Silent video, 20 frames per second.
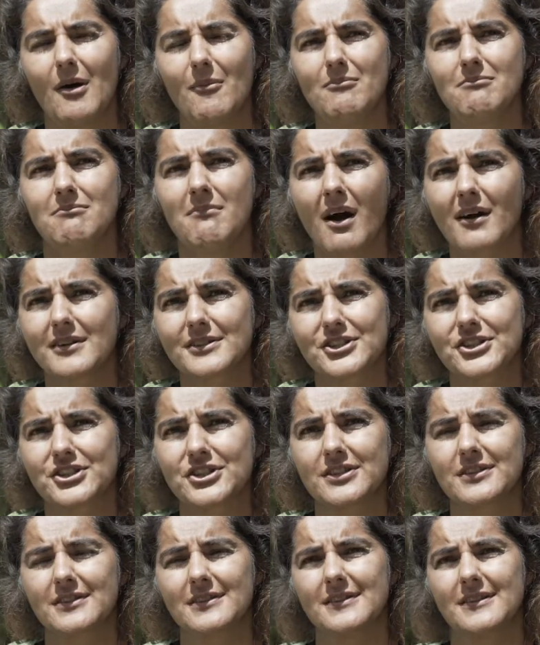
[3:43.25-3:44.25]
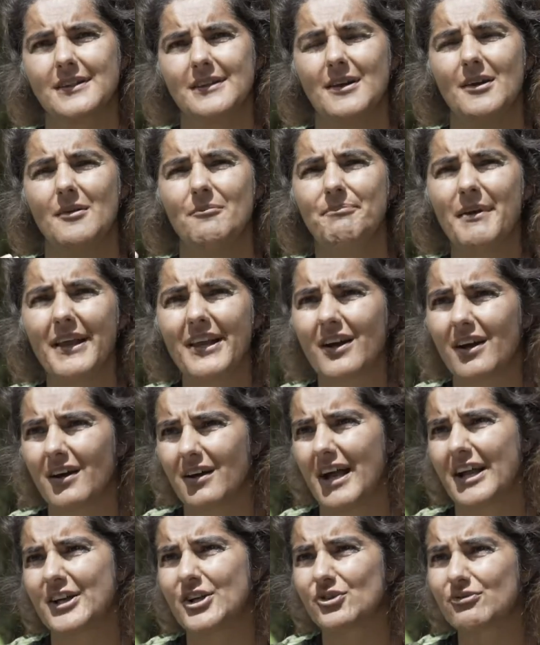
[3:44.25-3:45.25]
much bigger
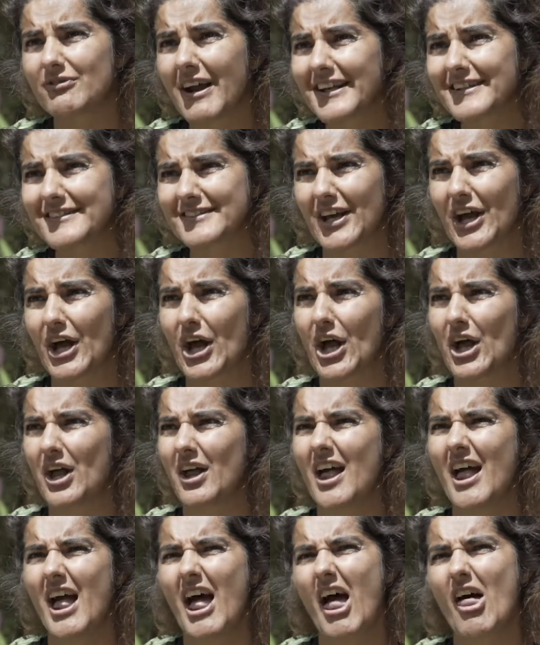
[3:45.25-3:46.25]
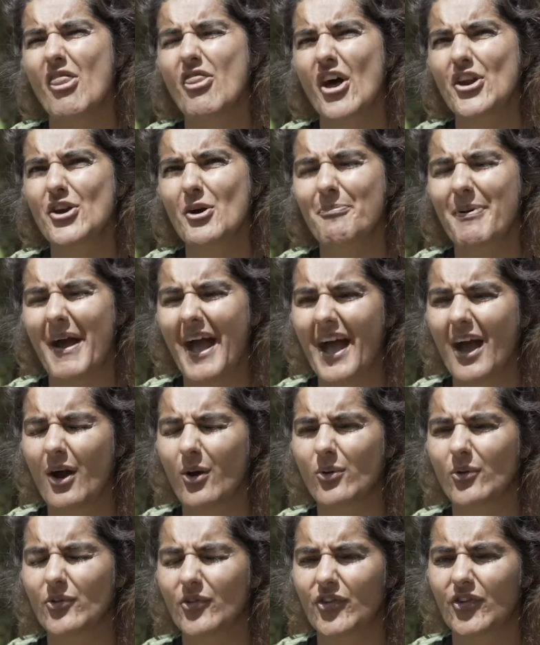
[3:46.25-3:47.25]
and greater than
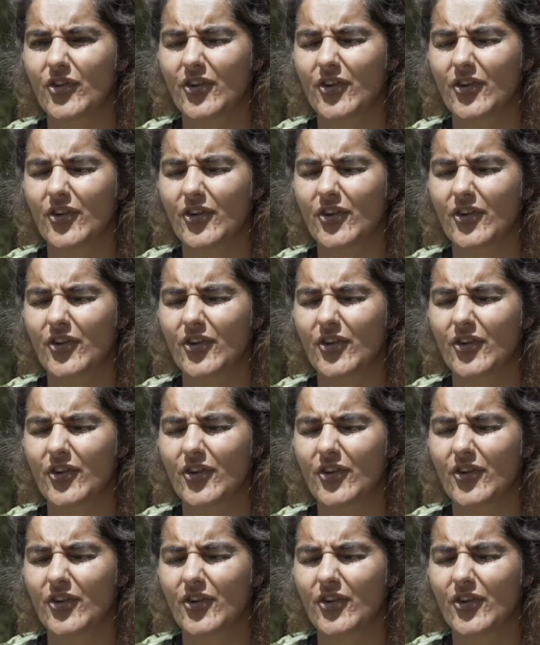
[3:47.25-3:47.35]
about